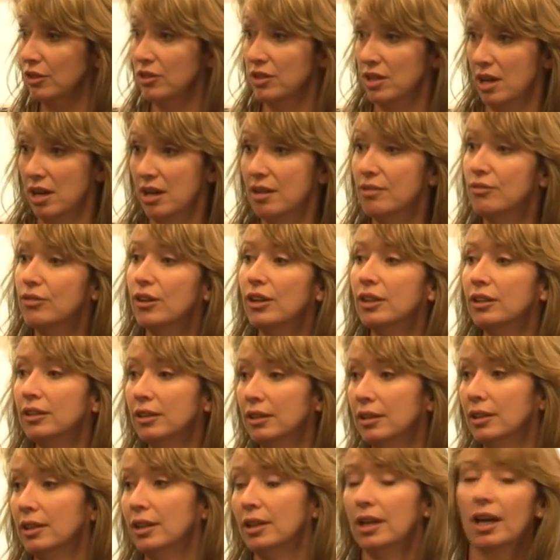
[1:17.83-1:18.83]
on the iPhone,
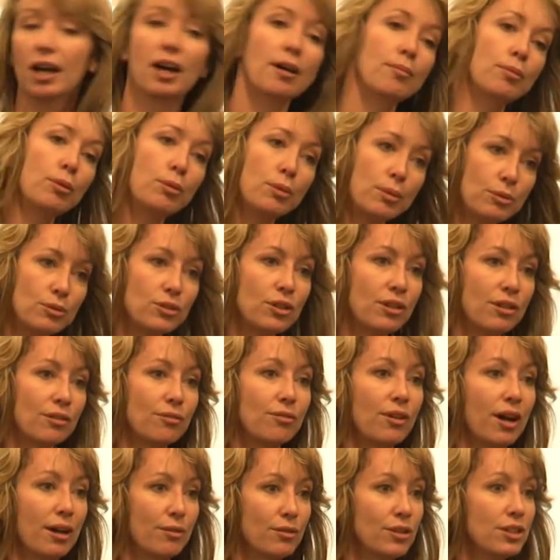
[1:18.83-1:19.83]
but we were doing it
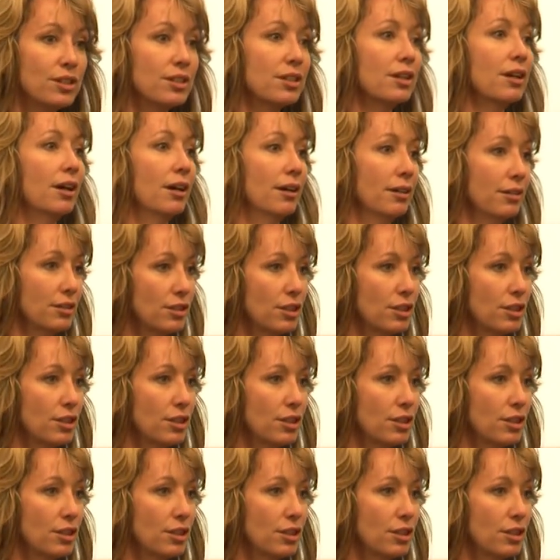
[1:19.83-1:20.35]
5 years ago.